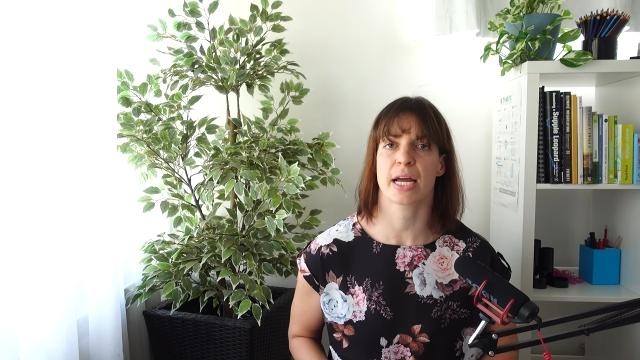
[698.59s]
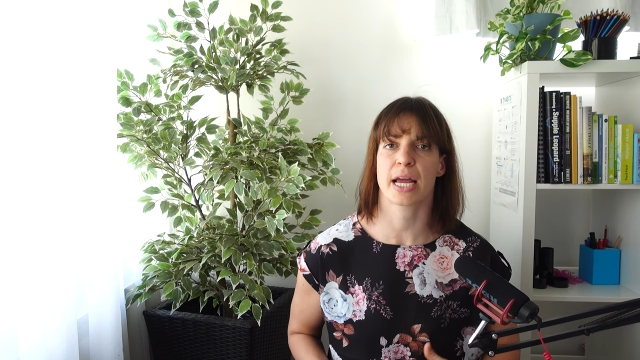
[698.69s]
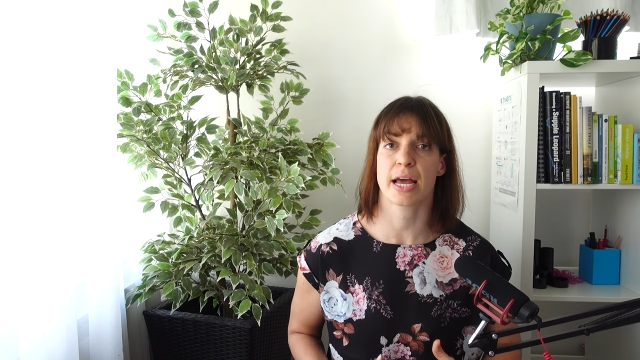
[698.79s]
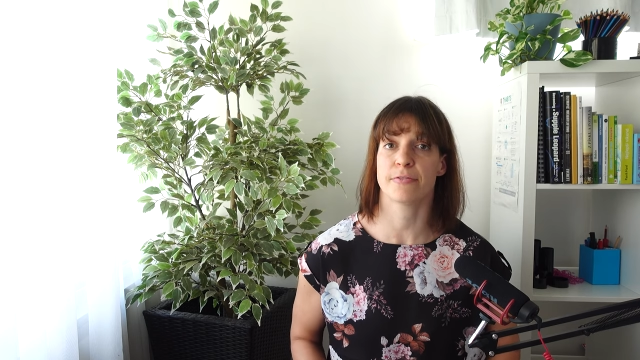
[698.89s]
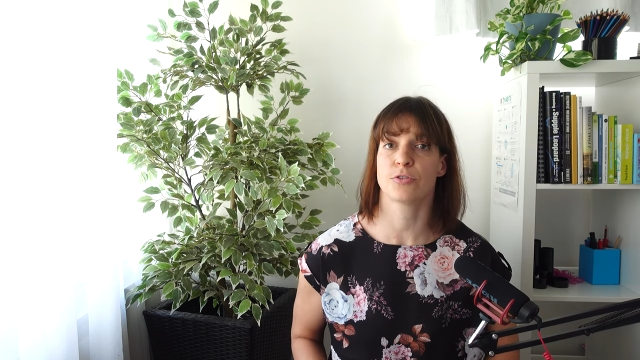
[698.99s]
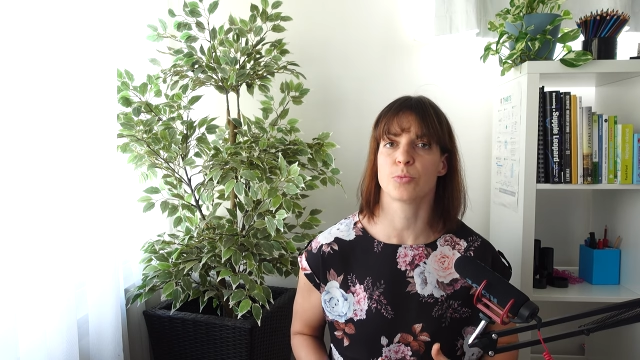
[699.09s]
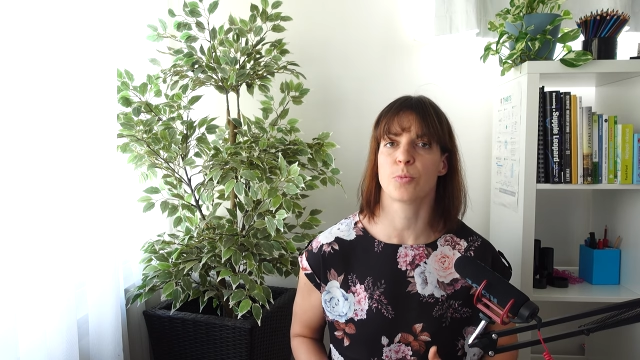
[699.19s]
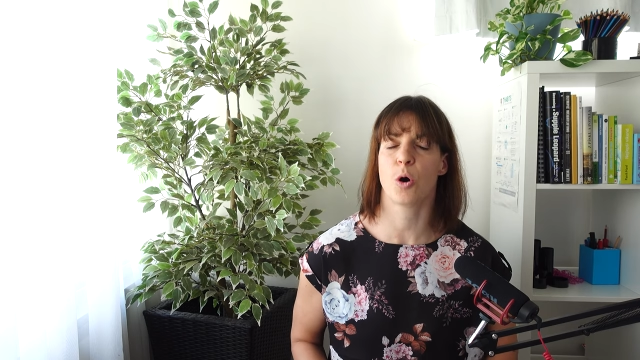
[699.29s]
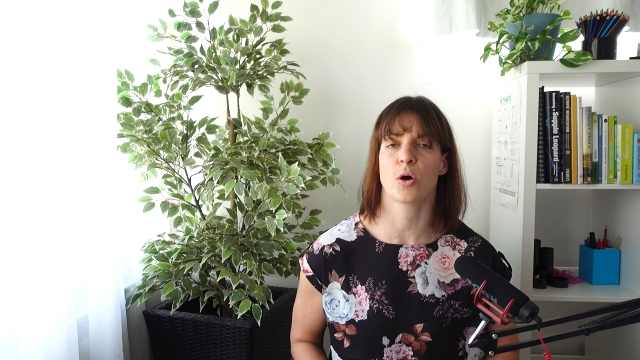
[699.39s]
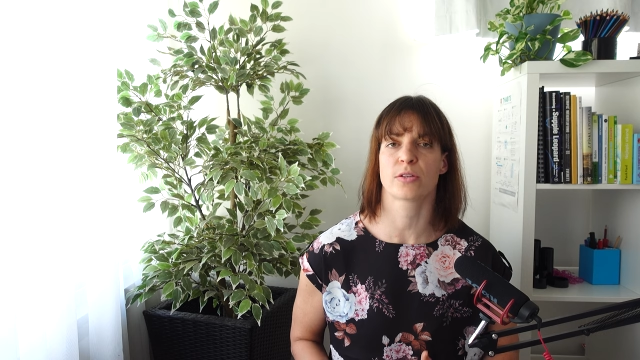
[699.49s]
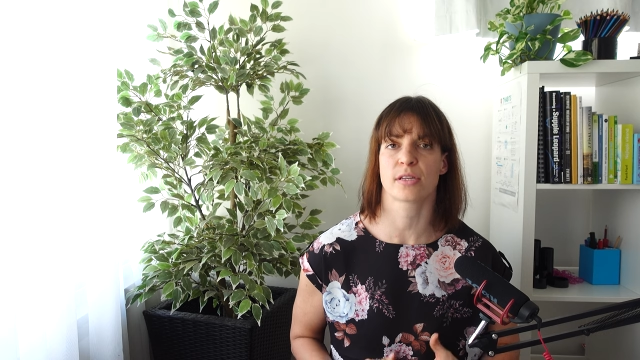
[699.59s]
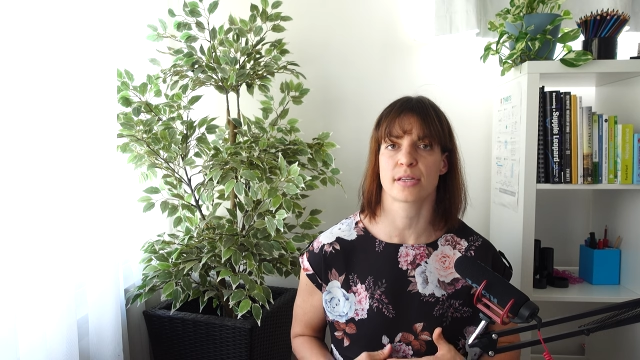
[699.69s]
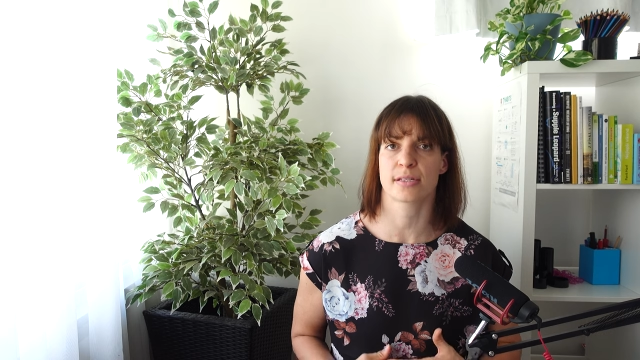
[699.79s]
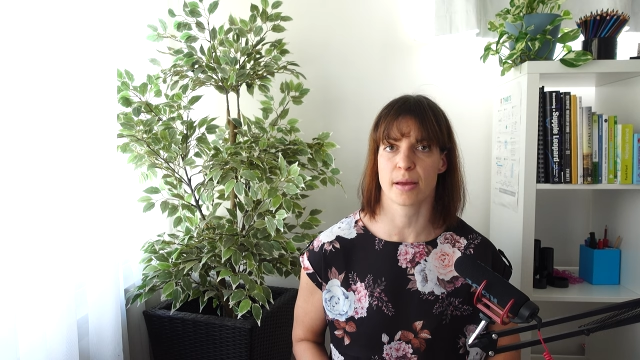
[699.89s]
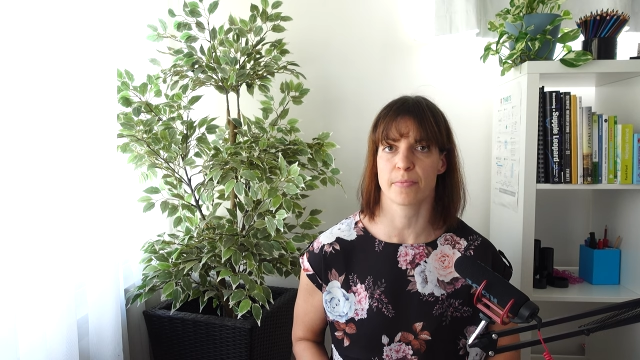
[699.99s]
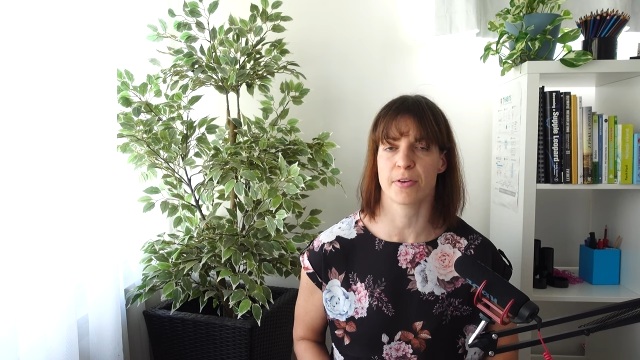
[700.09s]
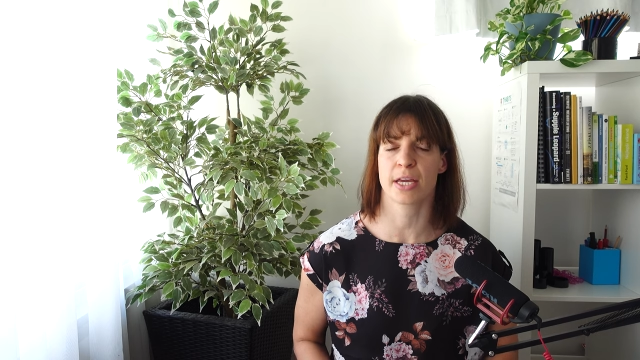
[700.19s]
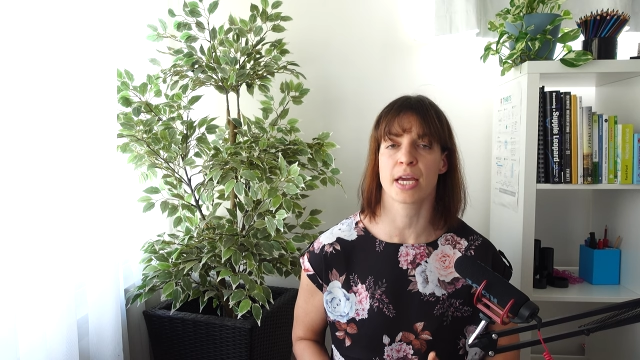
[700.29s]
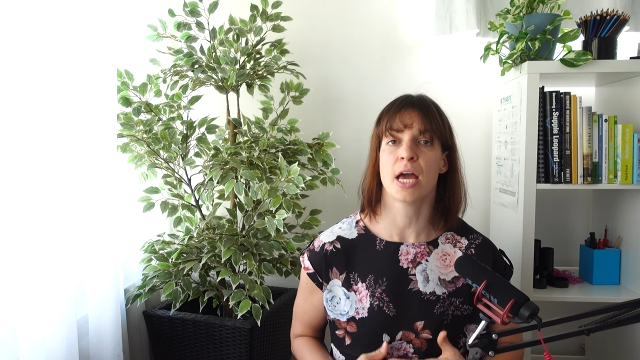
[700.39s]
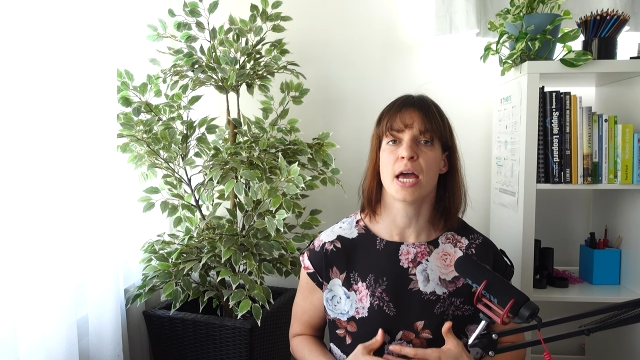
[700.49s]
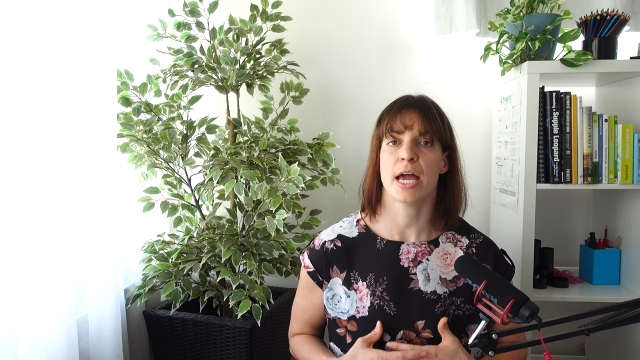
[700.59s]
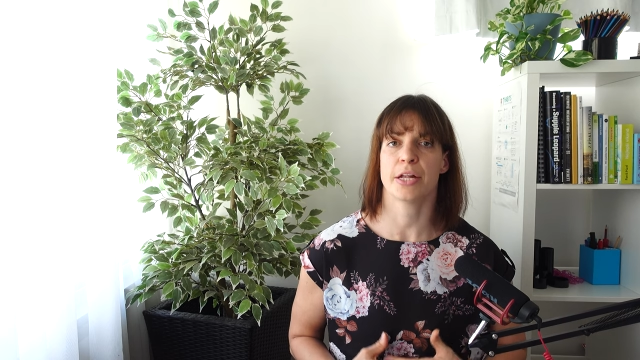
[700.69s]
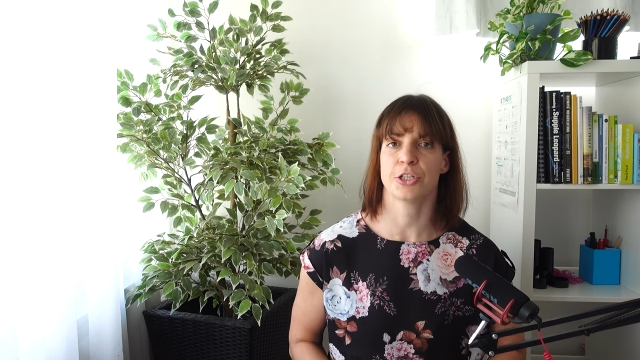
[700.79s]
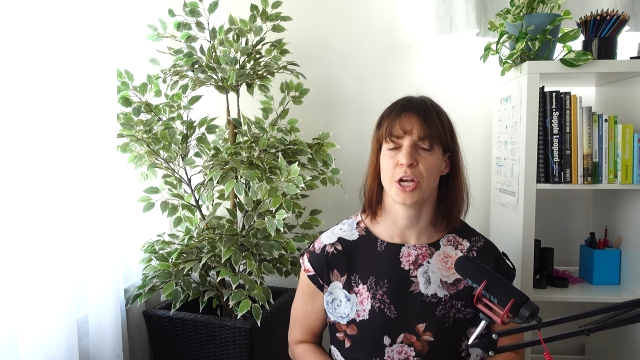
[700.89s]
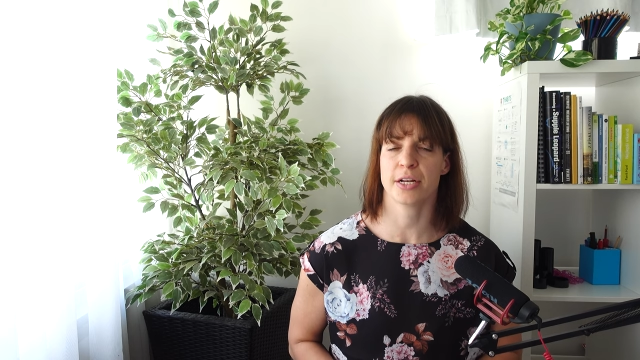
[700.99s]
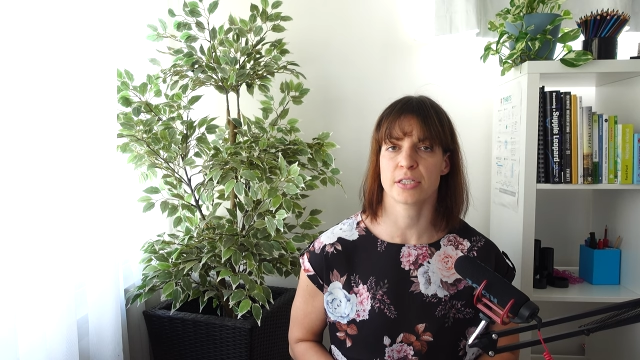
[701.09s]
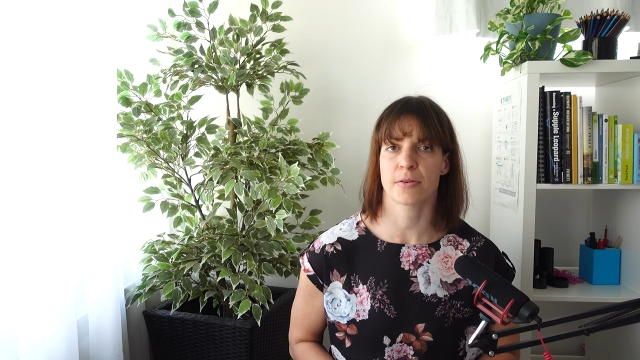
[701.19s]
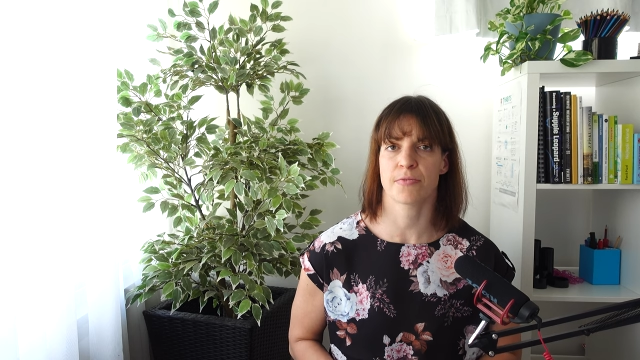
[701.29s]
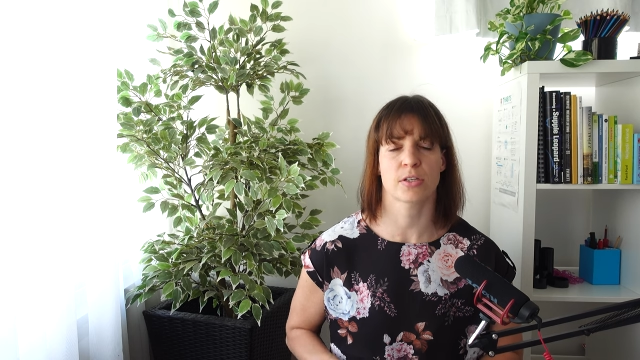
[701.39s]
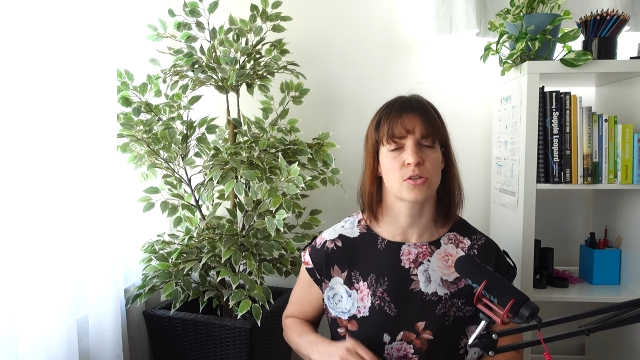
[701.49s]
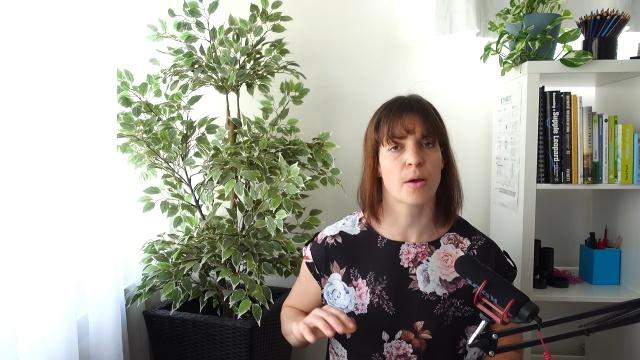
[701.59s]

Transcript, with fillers: and I have to pause something and change something.